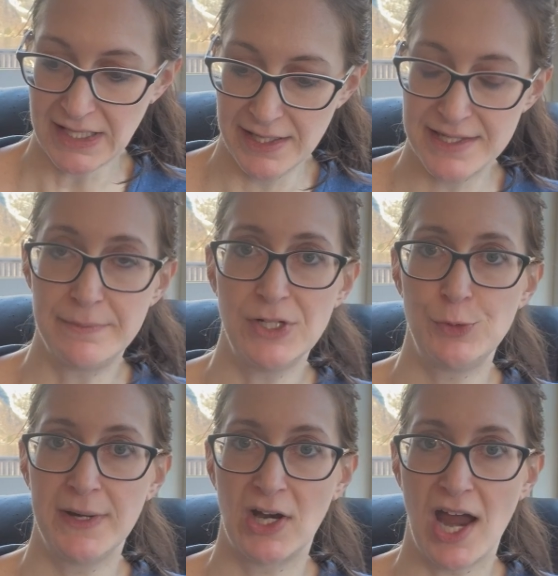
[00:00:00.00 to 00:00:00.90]
it's a much
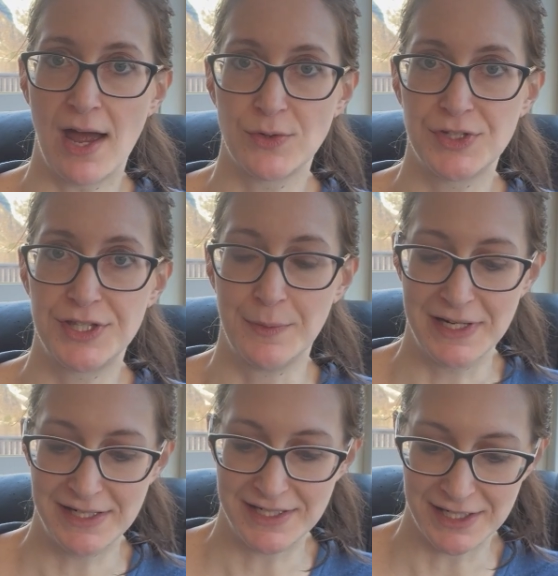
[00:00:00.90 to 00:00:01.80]
bigger house that we
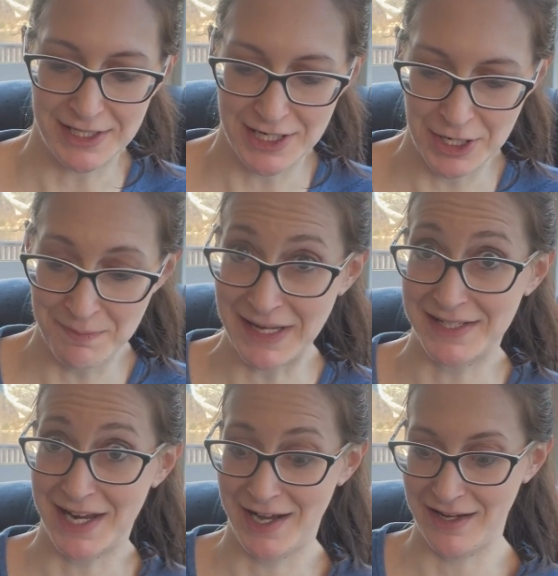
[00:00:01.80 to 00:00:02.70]
need to
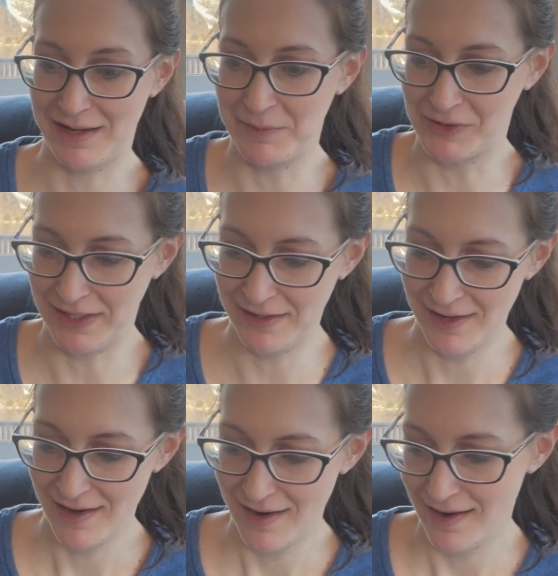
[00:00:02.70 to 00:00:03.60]
maintain and keep clean.
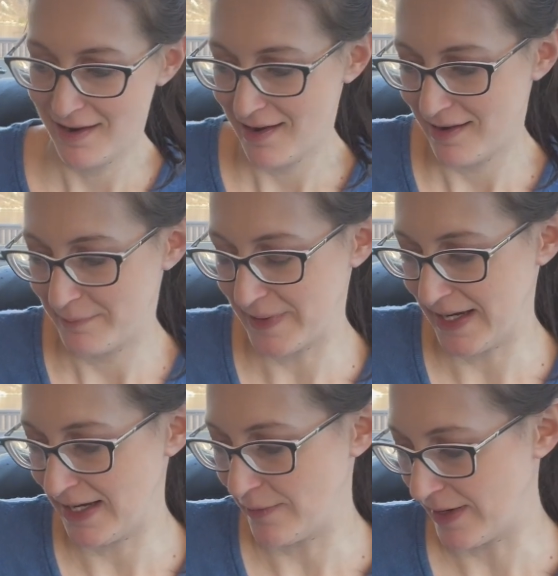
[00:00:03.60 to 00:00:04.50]
But
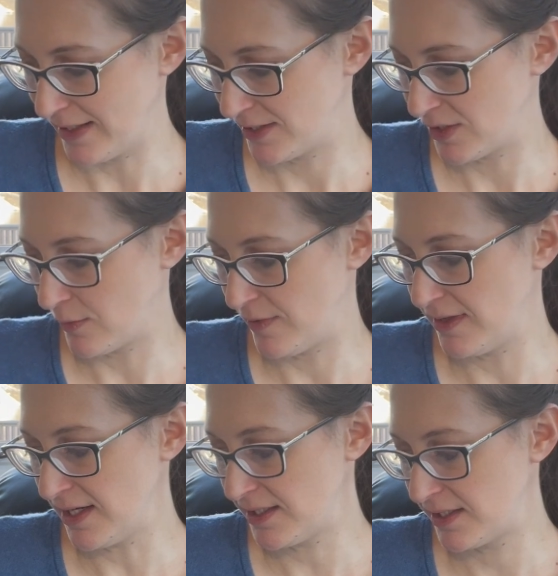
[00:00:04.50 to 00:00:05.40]
anyway, so
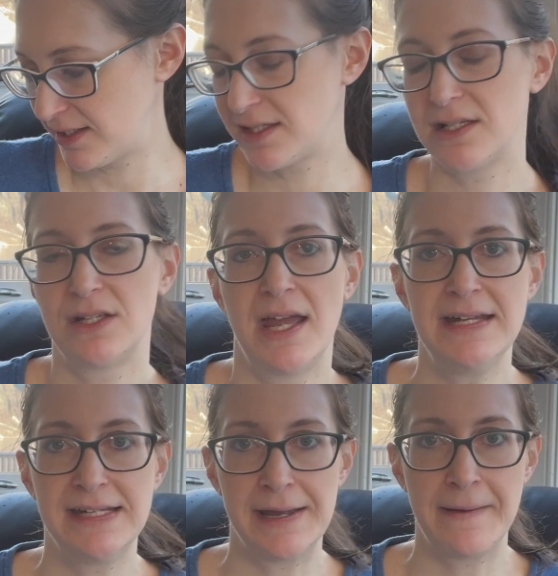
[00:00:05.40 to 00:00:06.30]
this
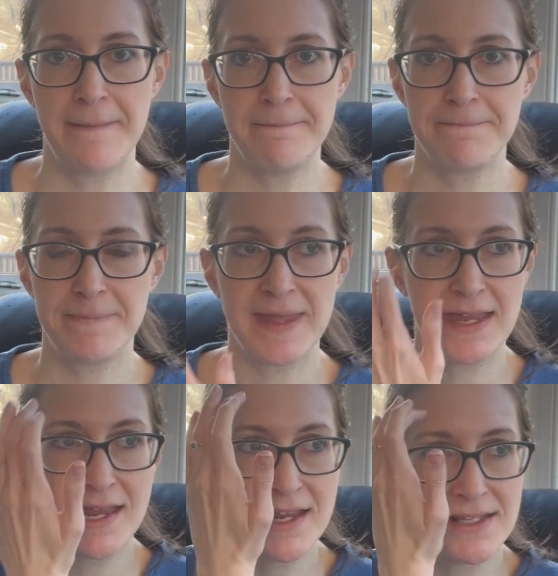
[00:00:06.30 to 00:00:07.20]
idea
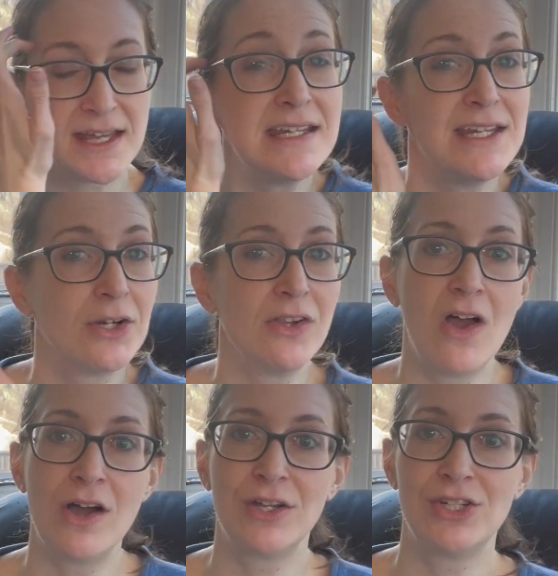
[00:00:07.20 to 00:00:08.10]
is a
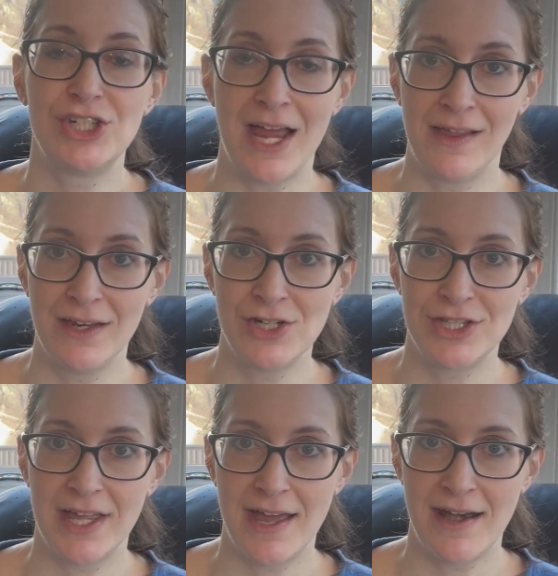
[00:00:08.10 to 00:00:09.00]
year-long challenge
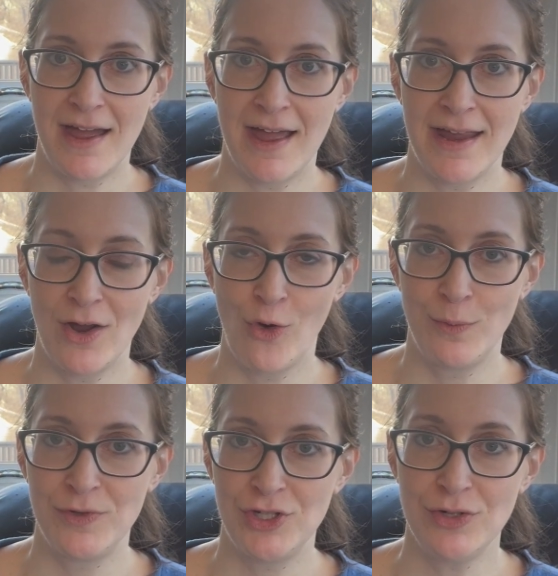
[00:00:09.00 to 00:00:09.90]
that I hope
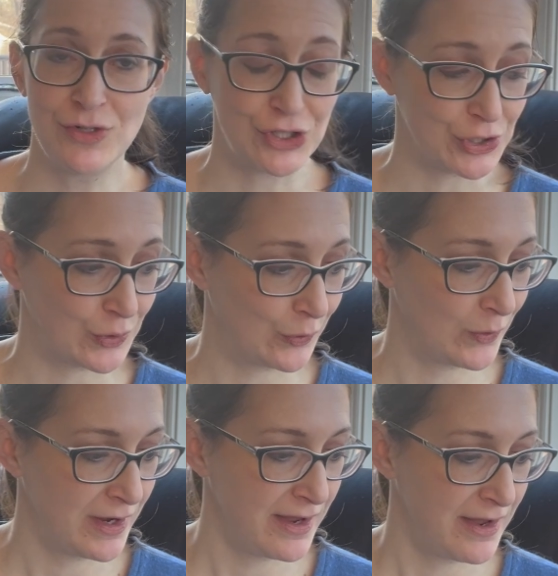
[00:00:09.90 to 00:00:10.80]
to do
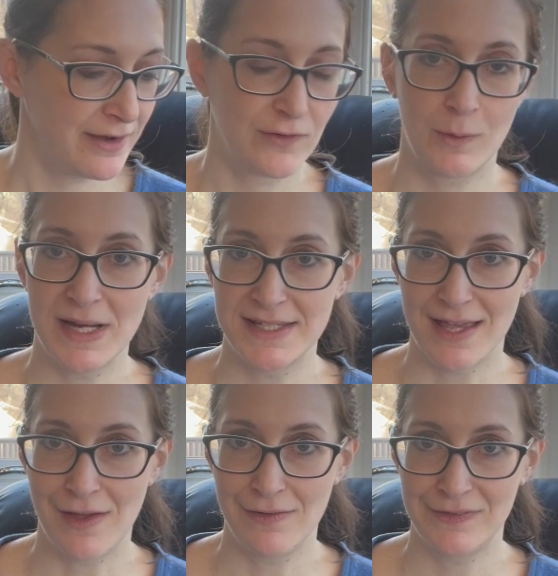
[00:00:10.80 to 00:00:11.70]
for
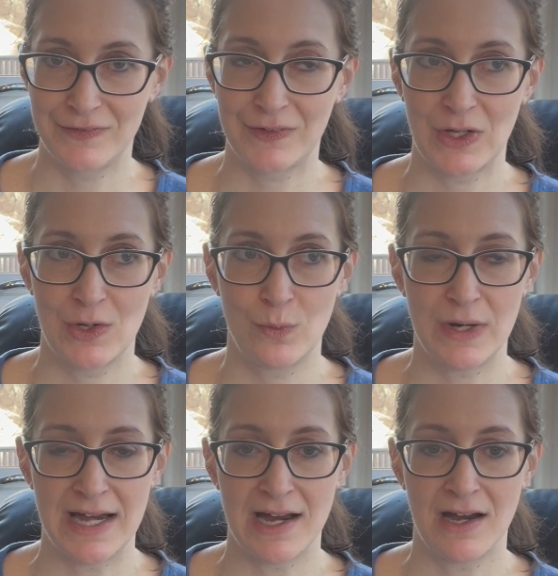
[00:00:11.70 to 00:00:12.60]
myself,
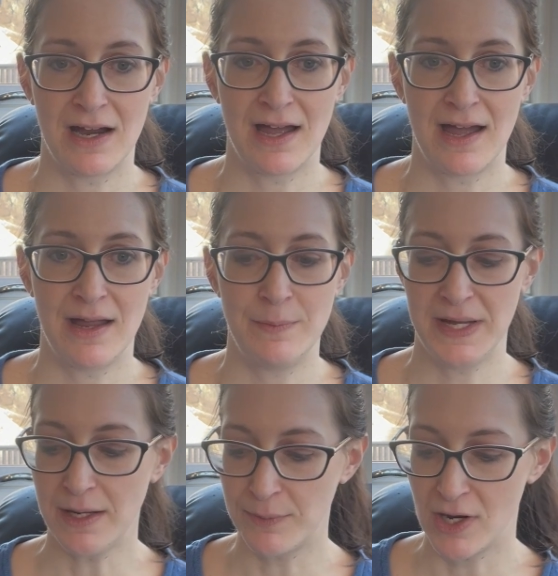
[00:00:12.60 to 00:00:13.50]
where I
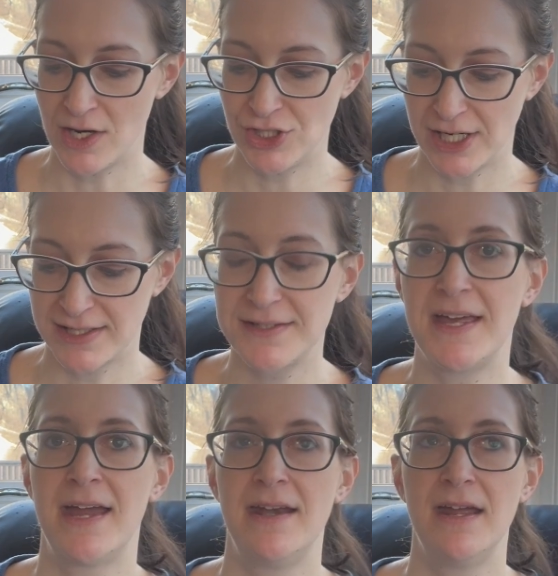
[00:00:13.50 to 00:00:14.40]
pick a project
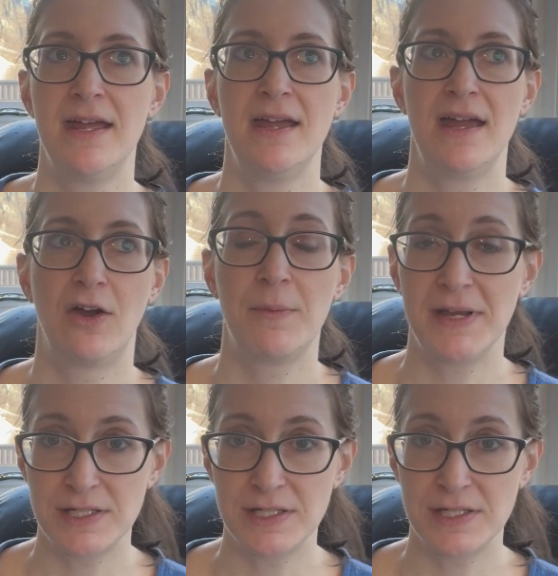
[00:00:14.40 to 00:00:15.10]
that, or I picked a